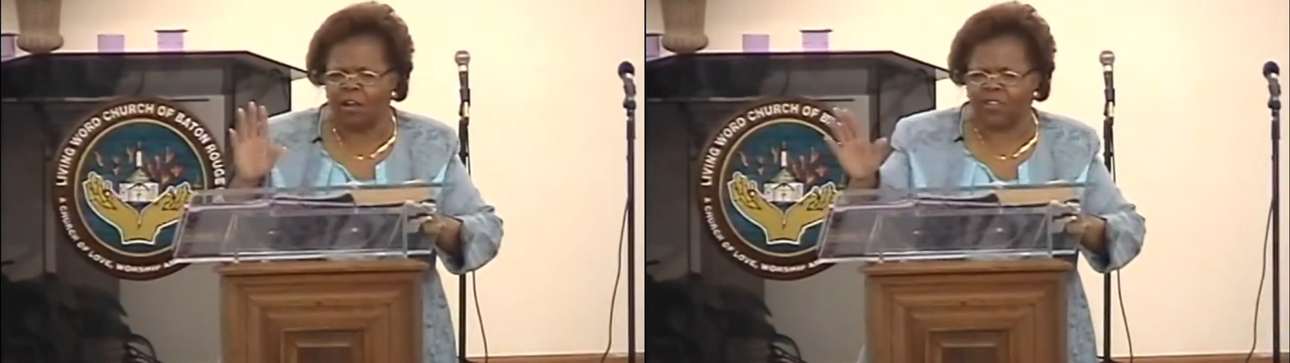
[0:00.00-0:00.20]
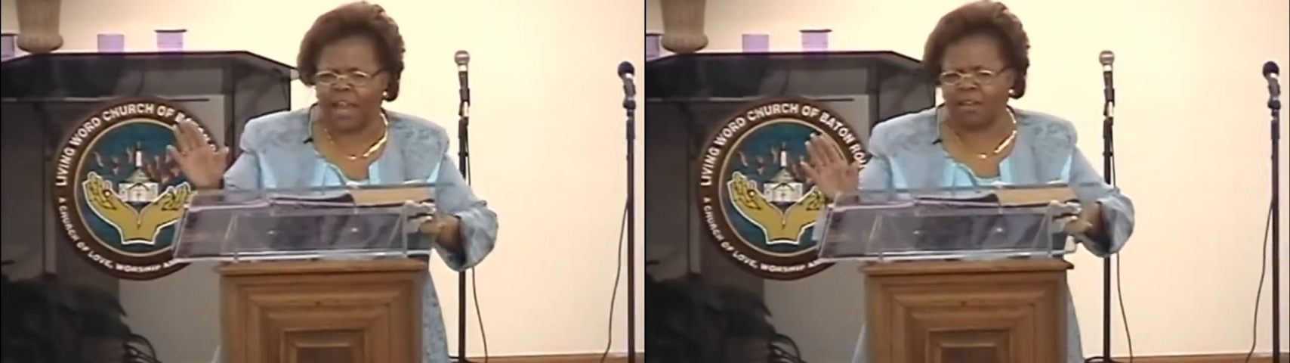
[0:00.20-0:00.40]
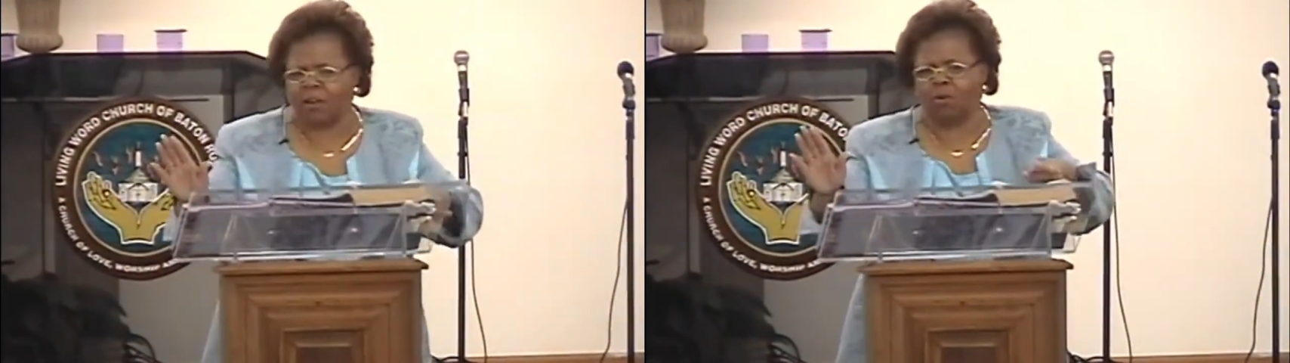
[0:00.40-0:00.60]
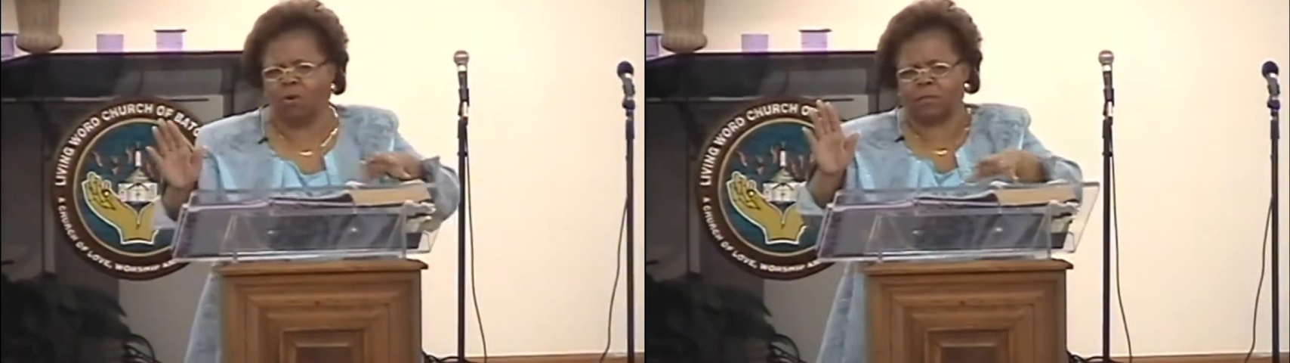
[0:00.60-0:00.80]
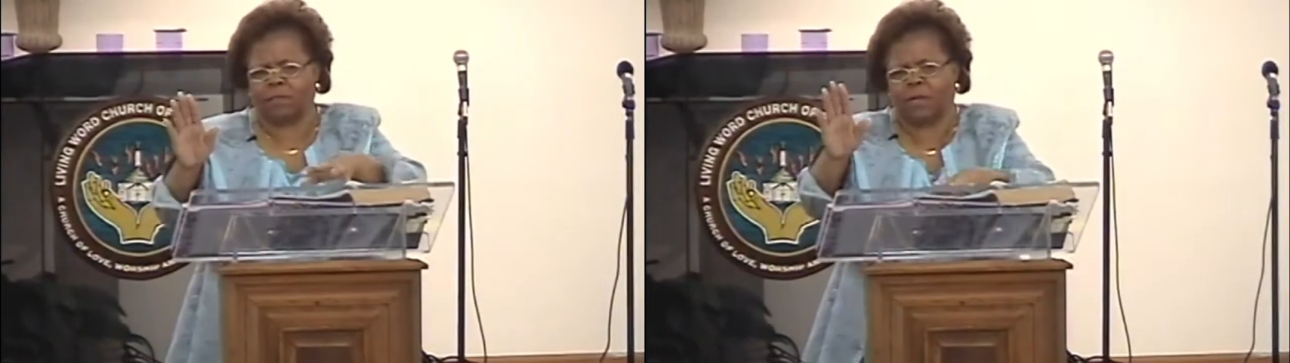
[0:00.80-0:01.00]
Jack
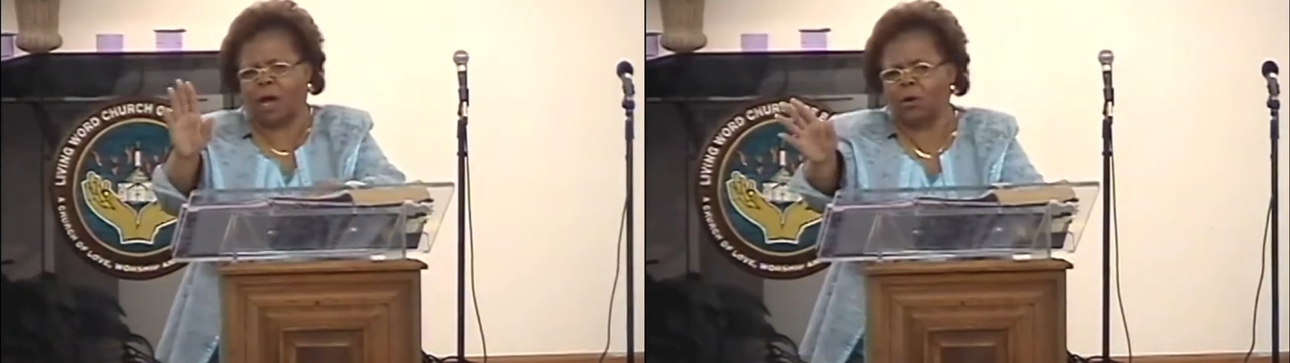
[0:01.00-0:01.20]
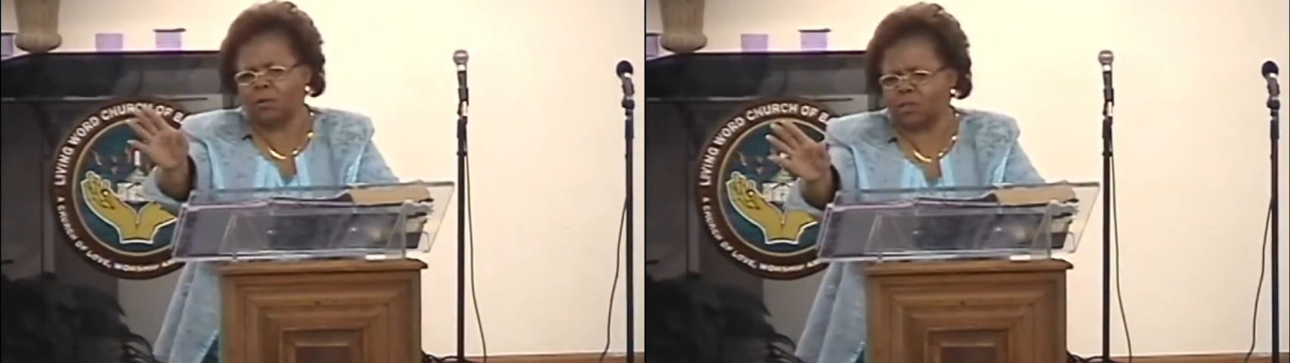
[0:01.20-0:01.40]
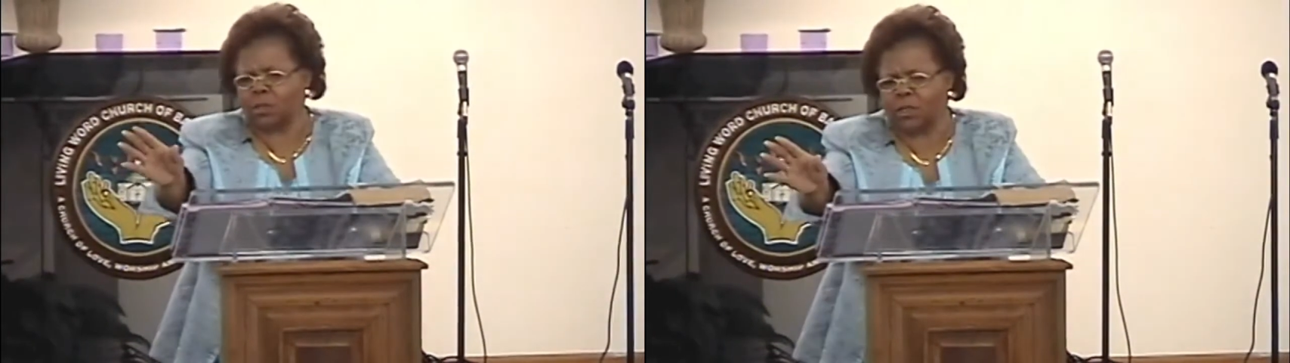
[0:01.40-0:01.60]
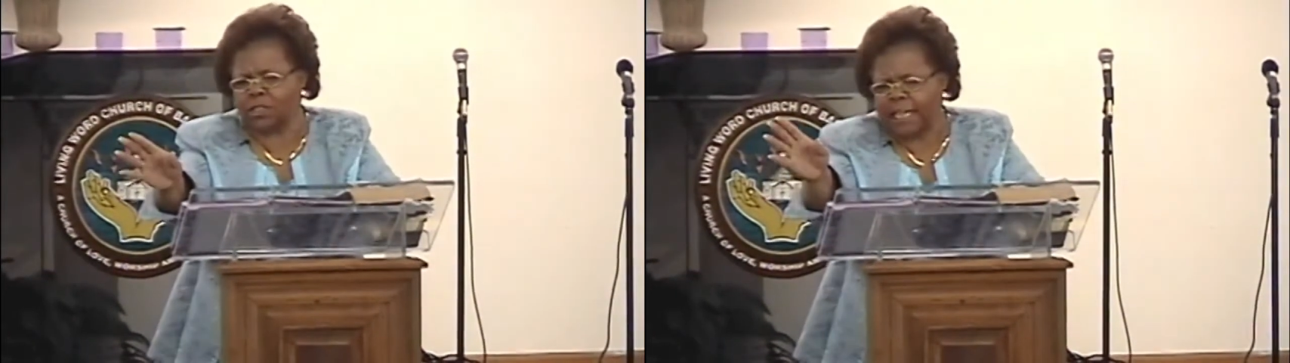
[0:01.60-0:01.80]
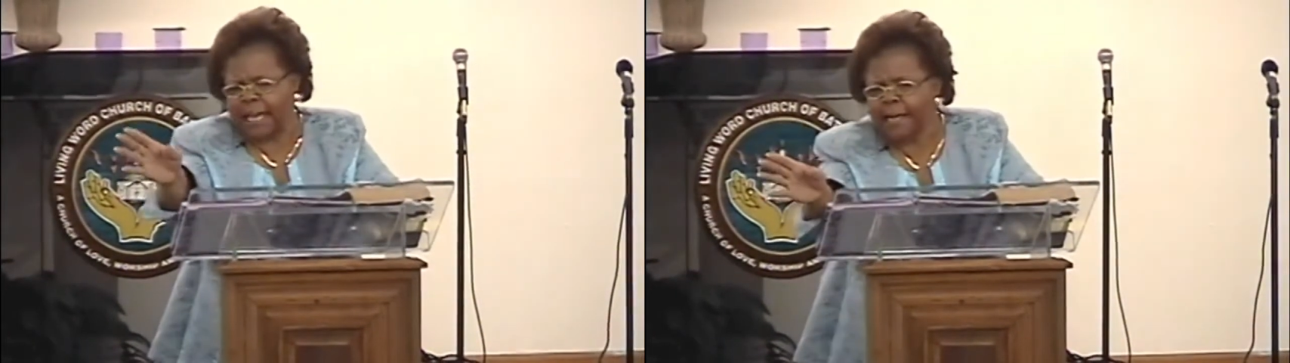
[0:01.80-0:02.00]
Cole's
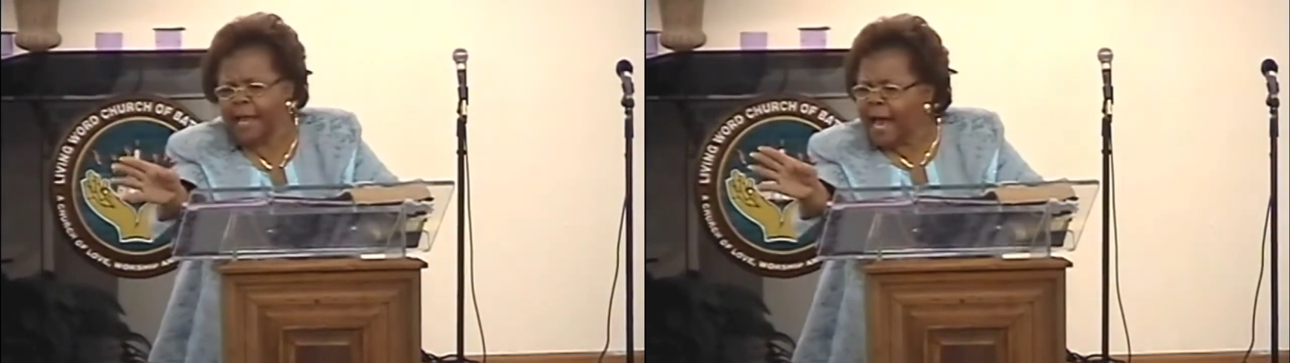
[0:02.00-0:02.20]
tent.